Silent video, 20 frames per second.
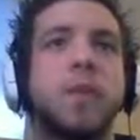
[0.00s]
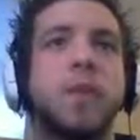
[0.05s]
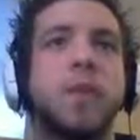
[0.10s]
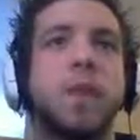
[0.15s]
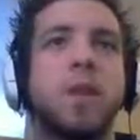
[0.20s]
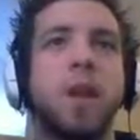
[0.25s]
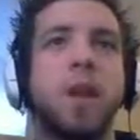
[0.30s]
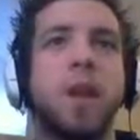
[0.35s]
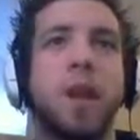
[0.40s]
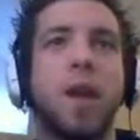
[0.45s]

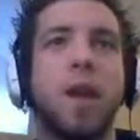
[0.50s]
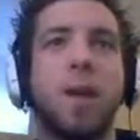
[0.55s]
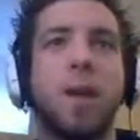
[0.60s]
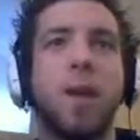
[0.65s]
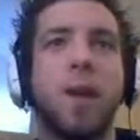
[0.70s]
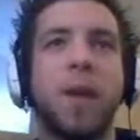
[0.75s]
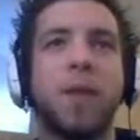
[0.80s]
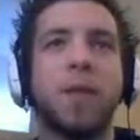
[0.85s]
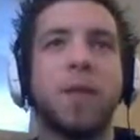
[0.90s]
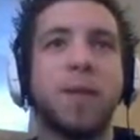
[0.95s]
And we have a
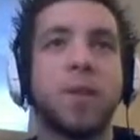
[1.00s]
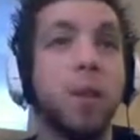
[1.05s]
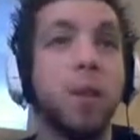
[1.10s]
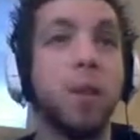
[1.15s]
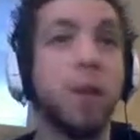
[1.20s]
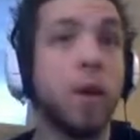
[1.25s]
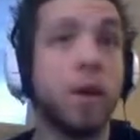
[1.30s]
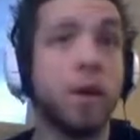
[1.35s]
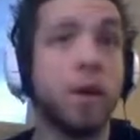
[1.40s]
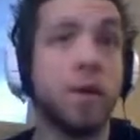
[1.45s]
soul
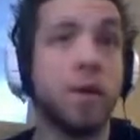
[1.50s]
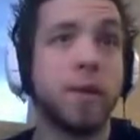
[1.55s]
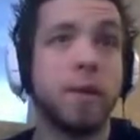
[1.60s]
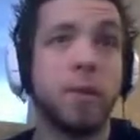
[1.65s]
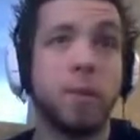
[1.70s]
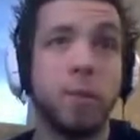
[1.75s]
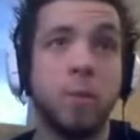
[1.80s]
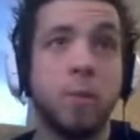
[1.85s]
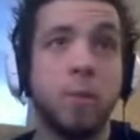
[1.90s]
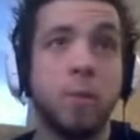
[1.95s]
heart.
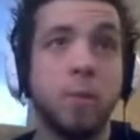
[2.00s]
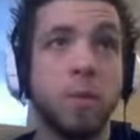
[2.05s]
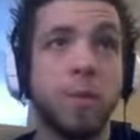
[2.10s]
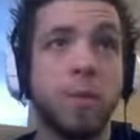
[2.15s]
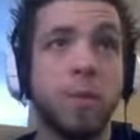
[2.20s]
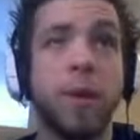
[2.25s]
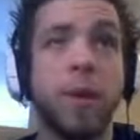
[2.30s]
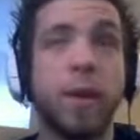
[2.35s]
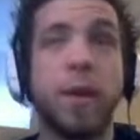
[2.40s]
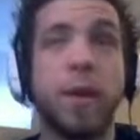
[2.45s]
Ooh, very
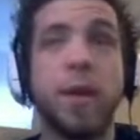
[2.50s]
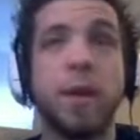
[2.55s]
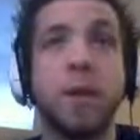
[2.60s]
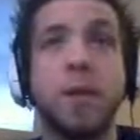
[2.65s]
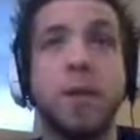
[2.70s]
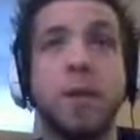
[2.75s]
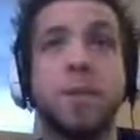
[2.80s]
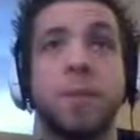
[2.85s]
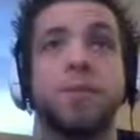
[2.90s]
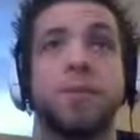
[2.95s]
nice.
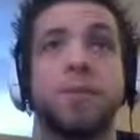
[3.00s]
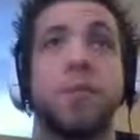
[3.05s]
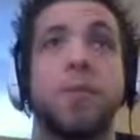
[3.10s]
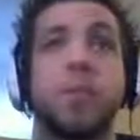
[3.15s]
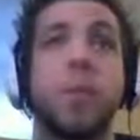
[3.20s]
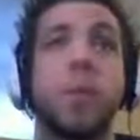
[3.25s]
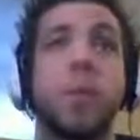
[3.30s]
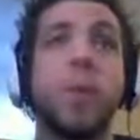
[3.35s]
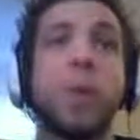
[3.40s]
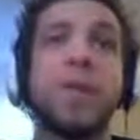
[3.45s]
We
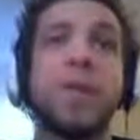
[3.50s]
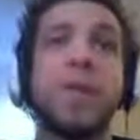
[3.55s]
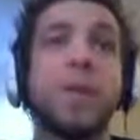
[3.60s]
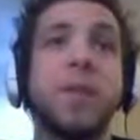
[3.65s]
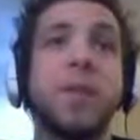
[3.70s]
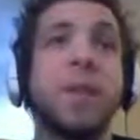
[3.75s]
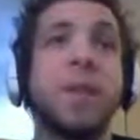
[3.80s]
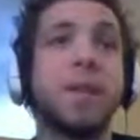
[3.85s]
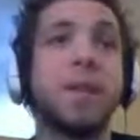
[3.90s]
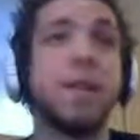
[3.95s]
have still yet
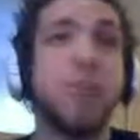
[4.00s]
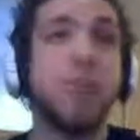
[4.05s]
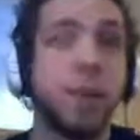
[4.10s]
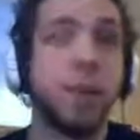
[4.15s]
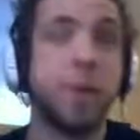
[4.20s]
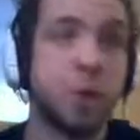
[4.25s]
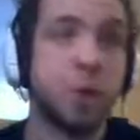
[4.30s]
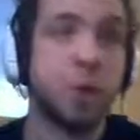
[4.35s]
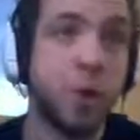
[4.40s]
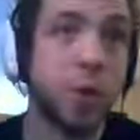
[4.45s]
to find the
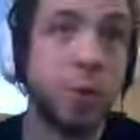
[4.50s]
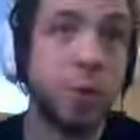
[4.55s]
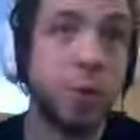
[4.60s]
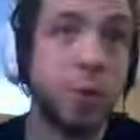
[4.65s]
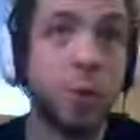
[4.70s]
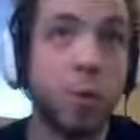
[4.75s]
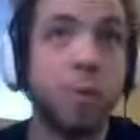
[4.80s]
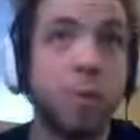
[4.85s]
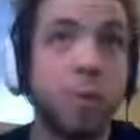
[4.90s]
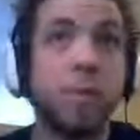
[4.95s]
treasure room,
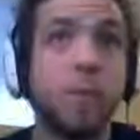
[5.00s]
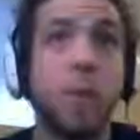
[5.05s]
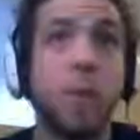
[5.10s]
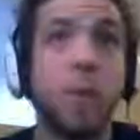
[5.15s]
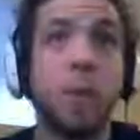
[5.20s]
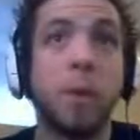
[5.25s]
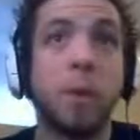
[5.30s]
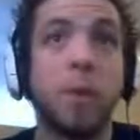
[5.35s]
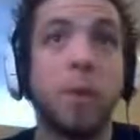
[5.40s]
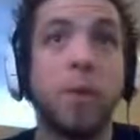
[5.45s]
I
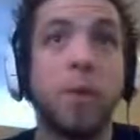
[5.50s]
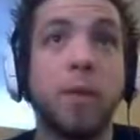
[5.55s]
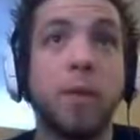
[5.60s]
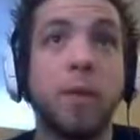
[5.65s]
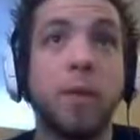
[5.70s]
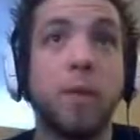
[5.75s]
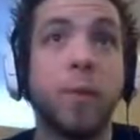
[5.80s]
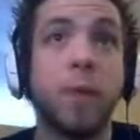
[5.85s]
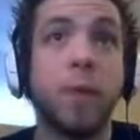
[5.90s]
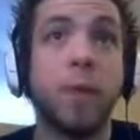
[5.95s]
believe, for
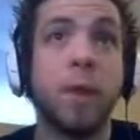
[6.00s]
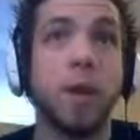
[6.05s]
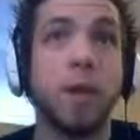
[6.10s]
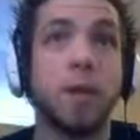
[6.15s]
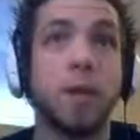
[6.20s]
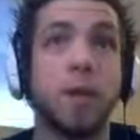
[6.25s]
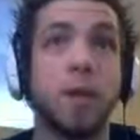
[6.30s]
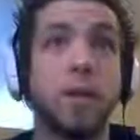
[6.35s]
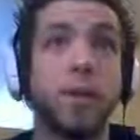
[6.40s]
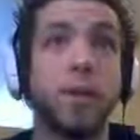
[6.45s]
this
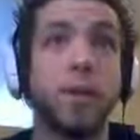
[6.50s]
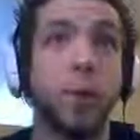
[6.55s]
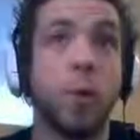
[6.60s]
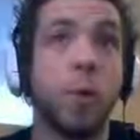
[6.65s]
floor.